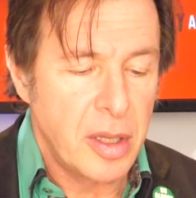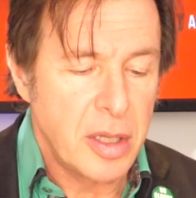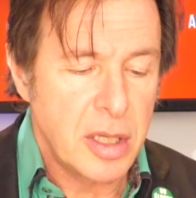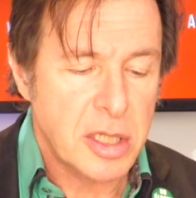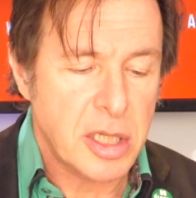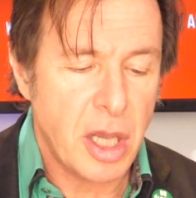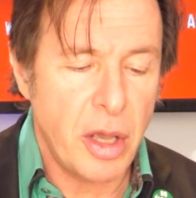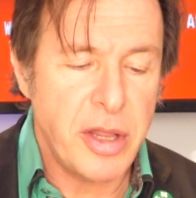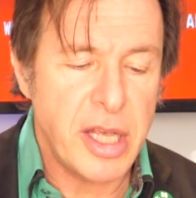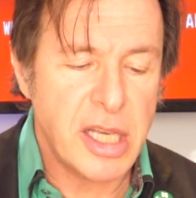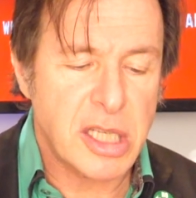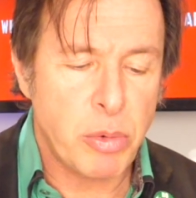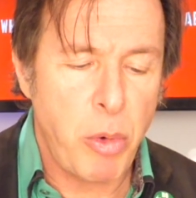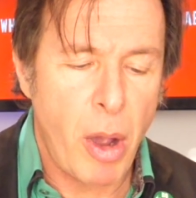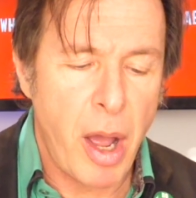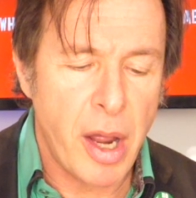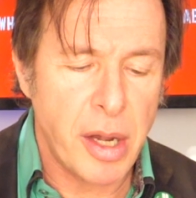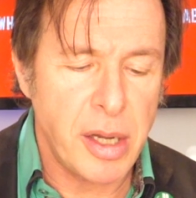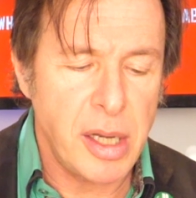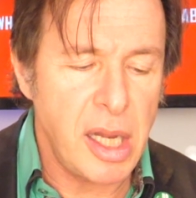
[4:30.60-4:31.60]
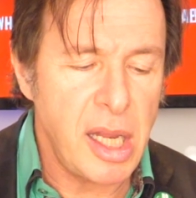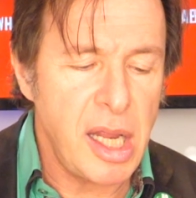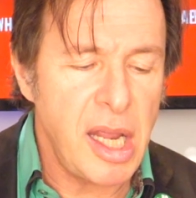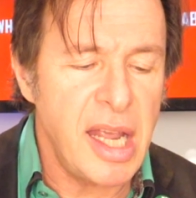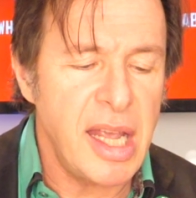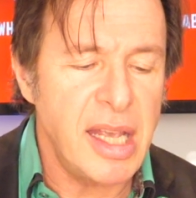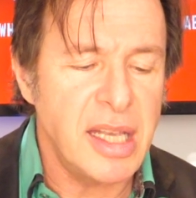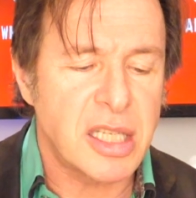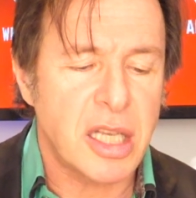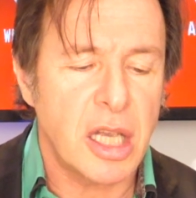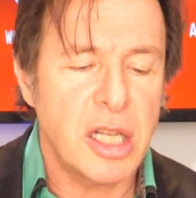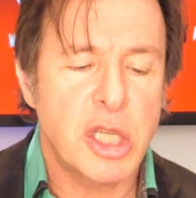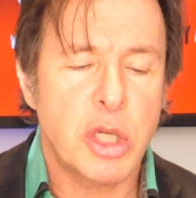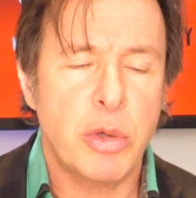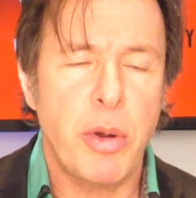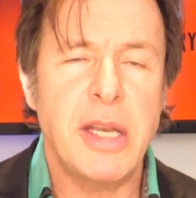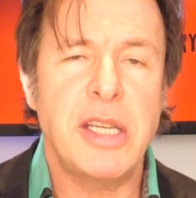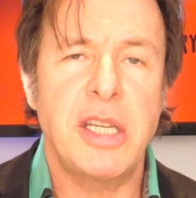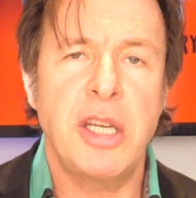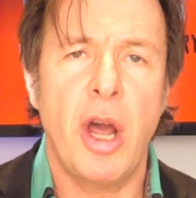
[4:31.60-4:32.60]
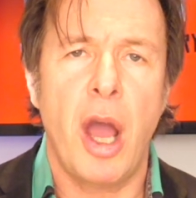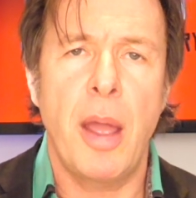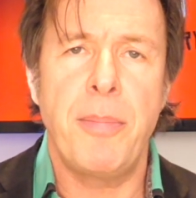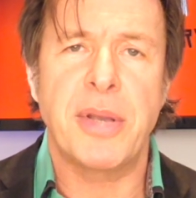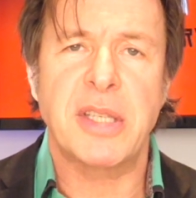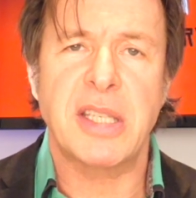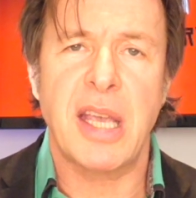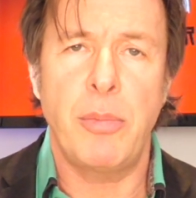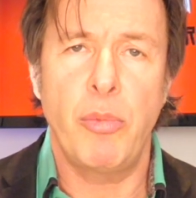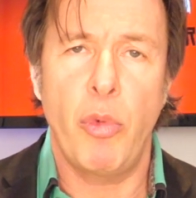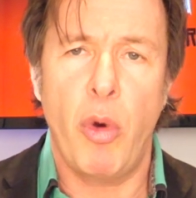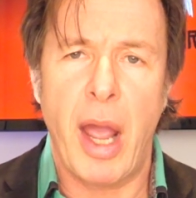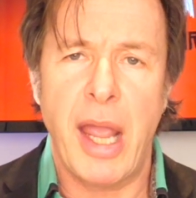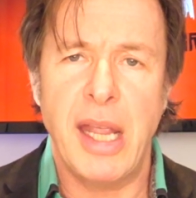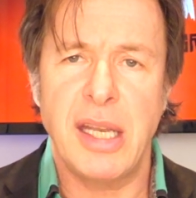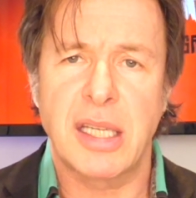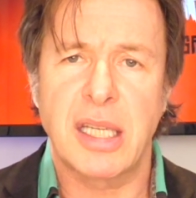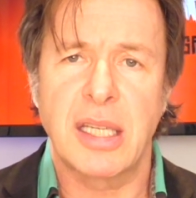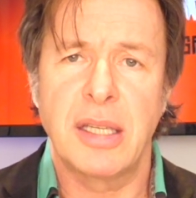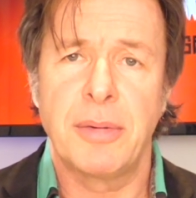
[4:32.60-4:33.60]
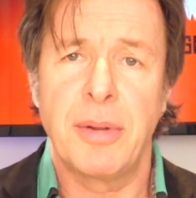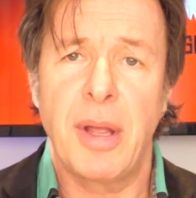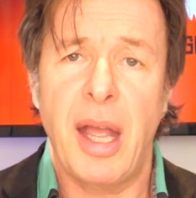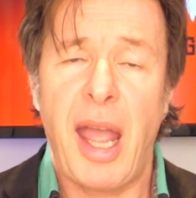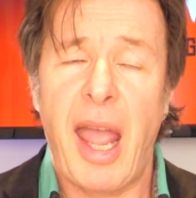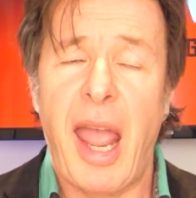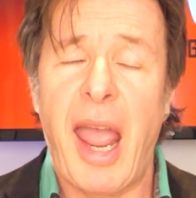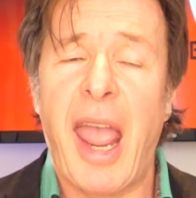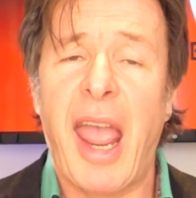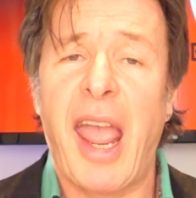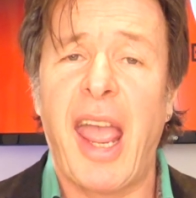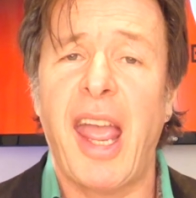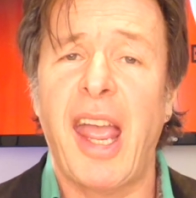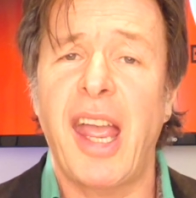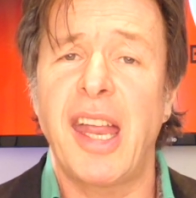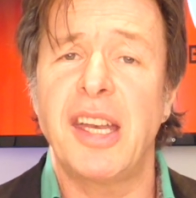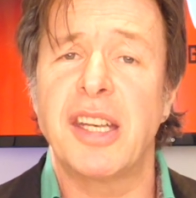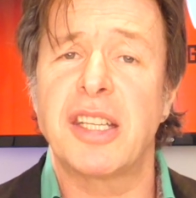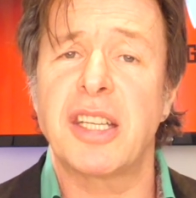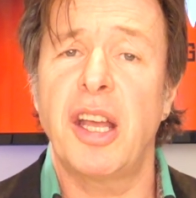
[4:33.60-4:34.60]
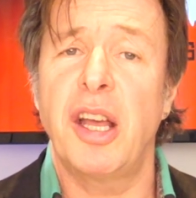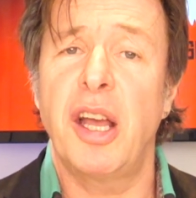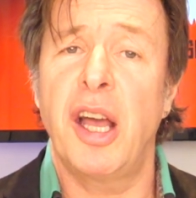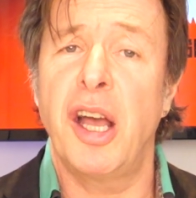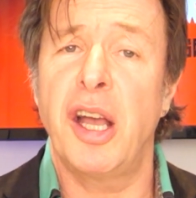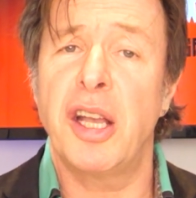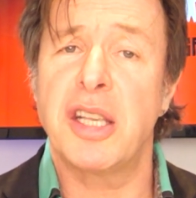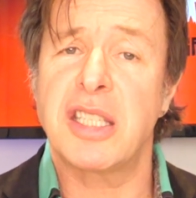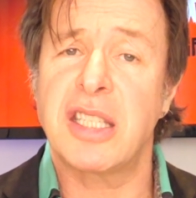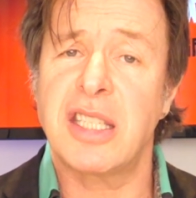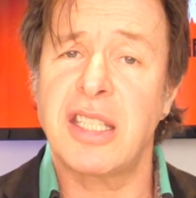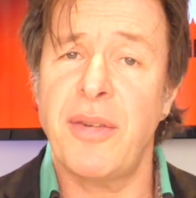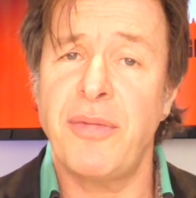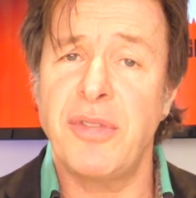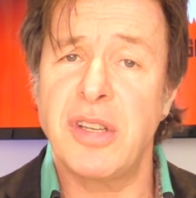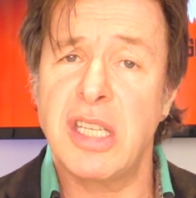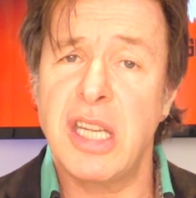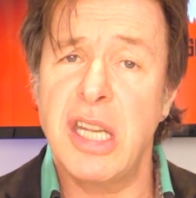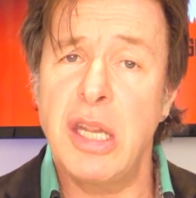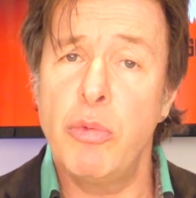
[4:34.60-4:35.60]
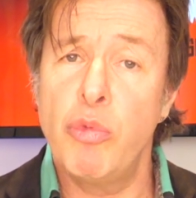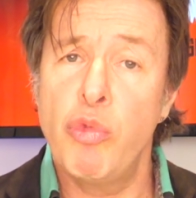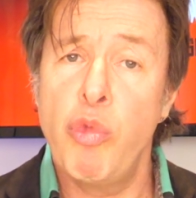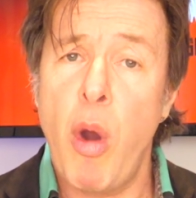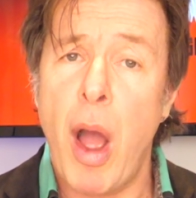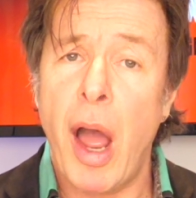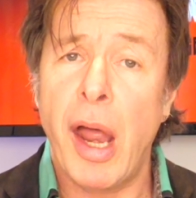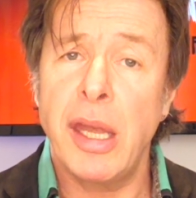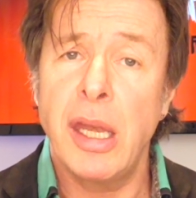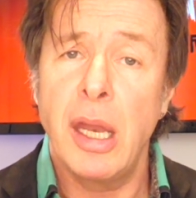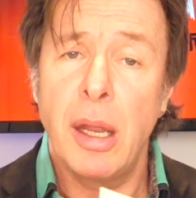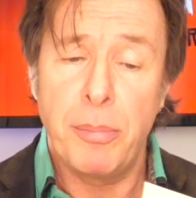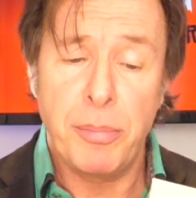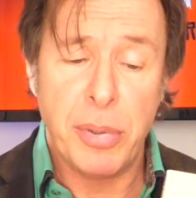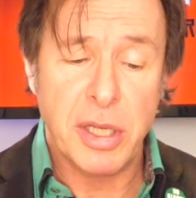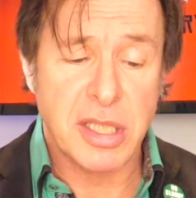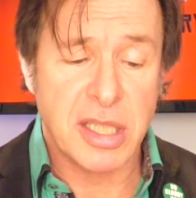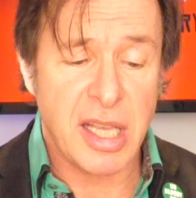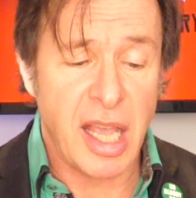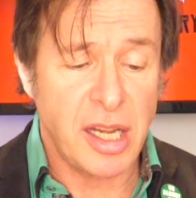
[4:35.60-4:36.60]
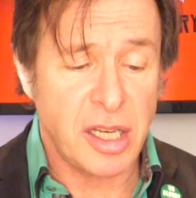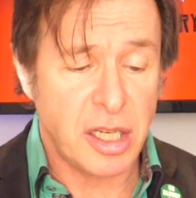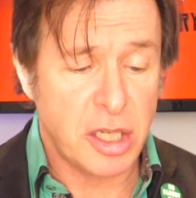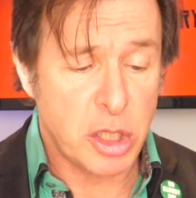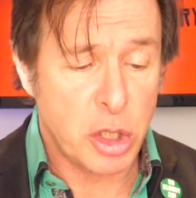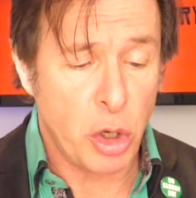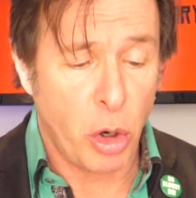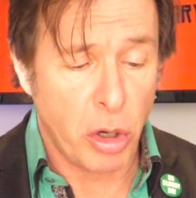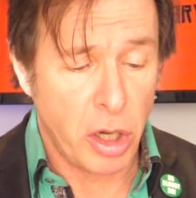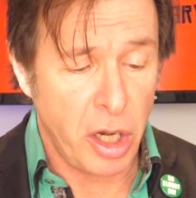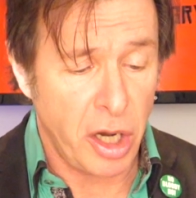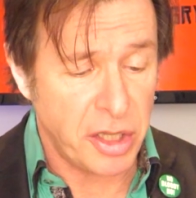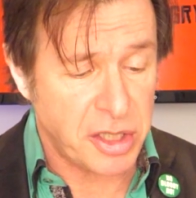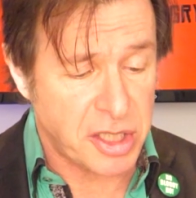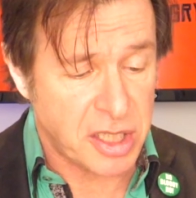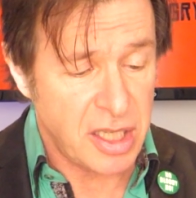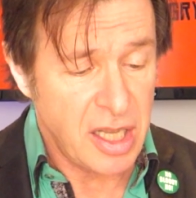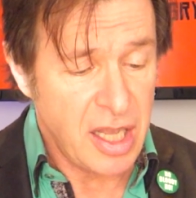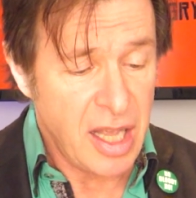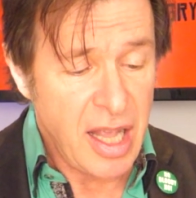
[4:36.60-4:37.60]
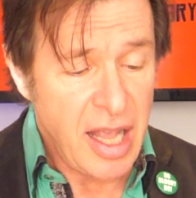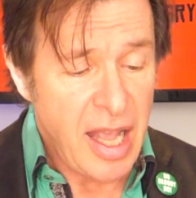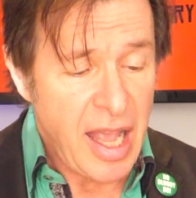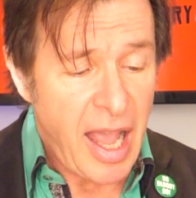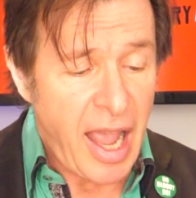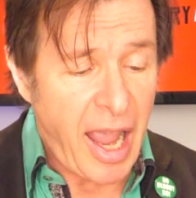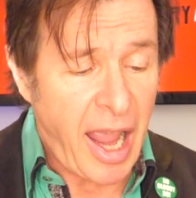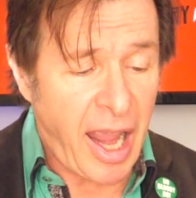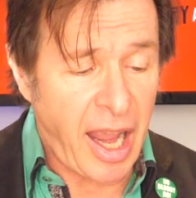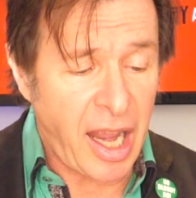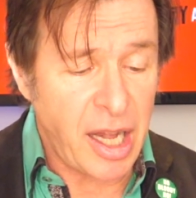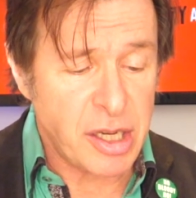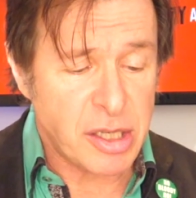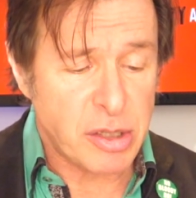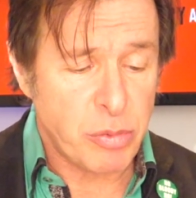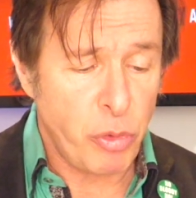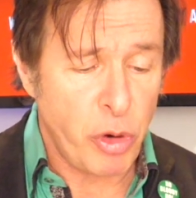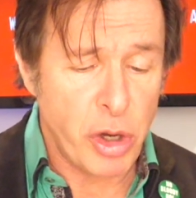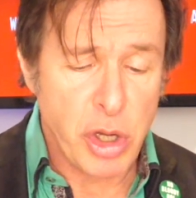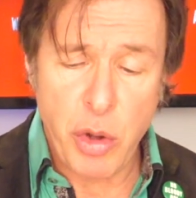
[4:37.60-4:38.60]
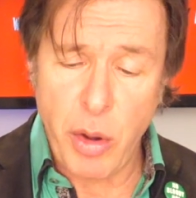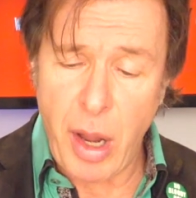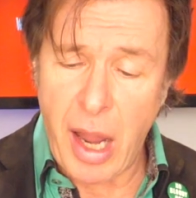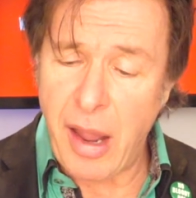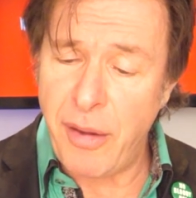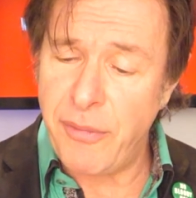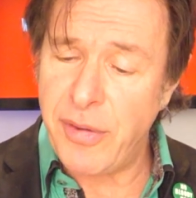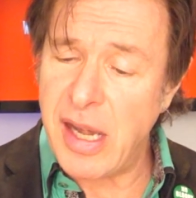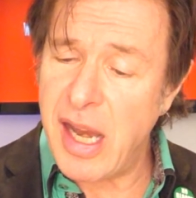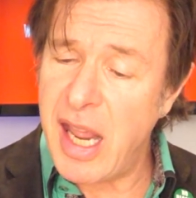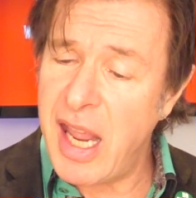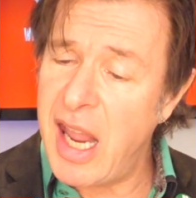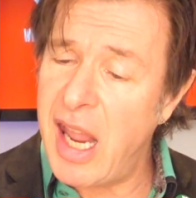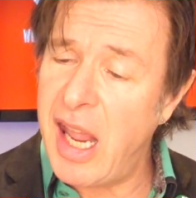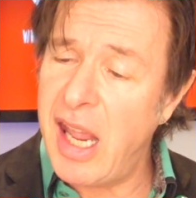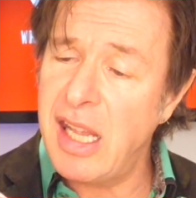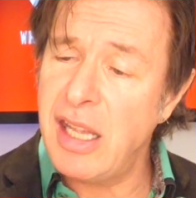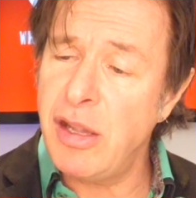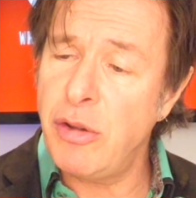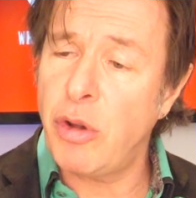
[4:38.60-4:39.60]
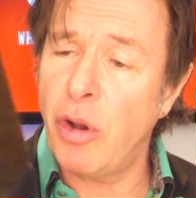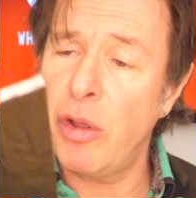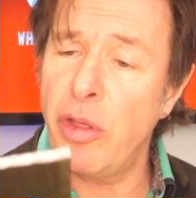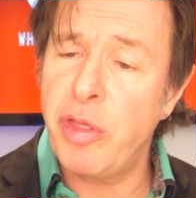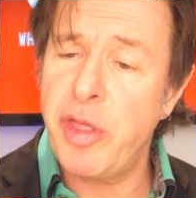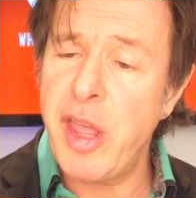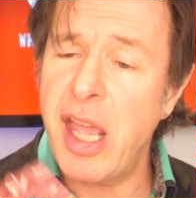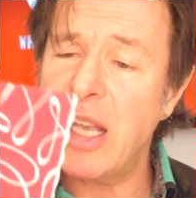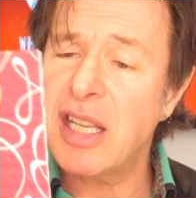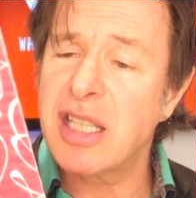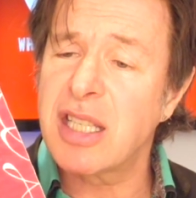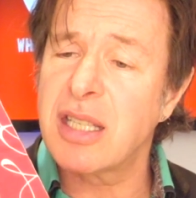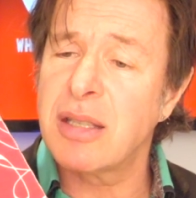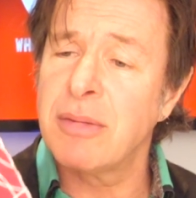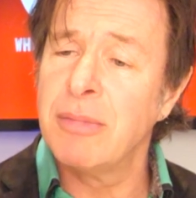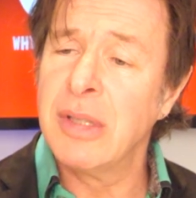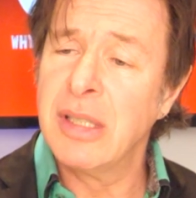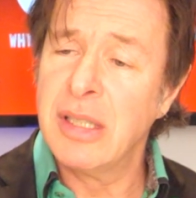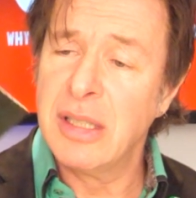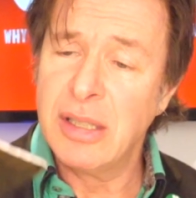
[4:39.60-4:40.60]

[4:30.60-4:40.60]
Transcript: So this one is 29% weight and 71% chocolates. And what you have in here, you've got this.